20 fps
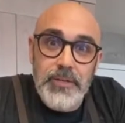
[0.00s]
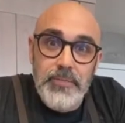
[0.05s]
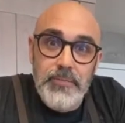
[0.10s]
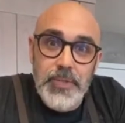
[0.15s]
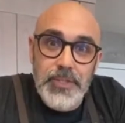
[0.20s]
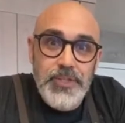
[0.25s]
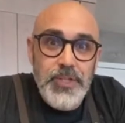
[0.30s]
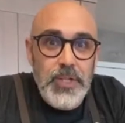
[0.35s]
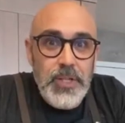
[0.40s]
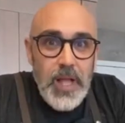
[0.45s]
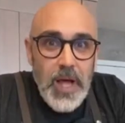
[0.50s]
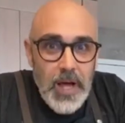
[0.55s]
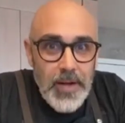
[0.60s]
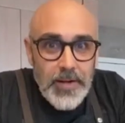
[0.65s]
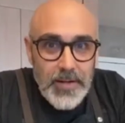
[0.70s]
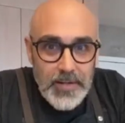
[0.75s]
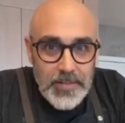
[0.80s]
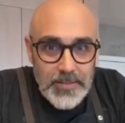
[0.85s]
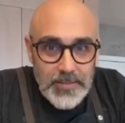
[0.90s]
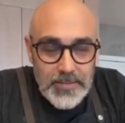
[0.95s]

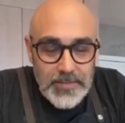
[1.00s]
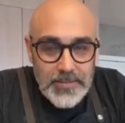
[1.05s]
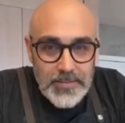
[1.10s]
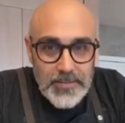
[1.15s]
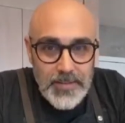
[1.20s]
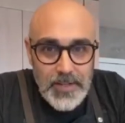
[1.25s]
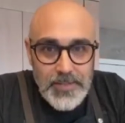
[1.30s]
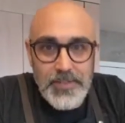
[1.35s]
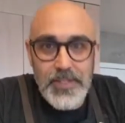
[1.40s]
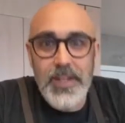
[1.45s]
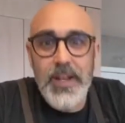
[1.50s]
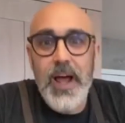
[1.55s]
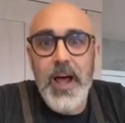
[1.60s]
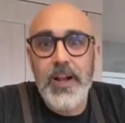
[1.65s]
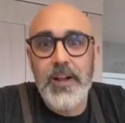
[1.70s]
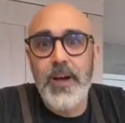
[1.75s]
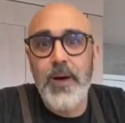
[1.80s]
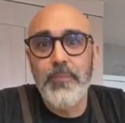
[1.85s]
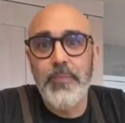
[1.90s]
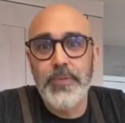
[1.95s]
Michelada. Now say that a
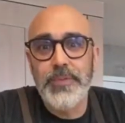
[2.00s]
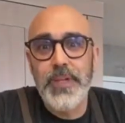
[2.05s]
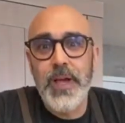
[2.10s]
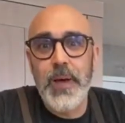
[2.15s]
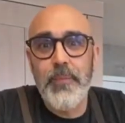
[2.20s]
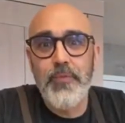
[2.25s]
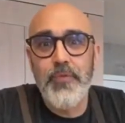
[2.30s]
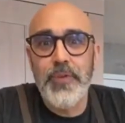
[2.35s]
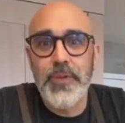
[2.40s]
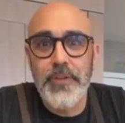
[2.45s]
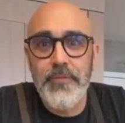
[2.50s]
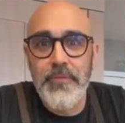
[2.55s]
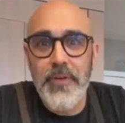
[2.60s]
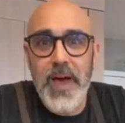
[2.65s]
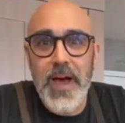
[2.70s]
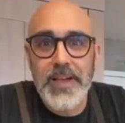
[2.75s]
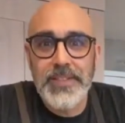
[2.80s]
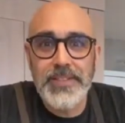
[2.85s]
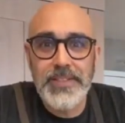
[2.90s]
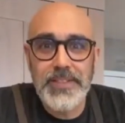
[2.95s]
couple times really
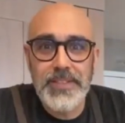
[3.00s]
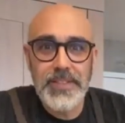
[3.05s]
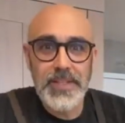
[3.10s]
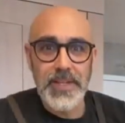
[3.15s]
fast.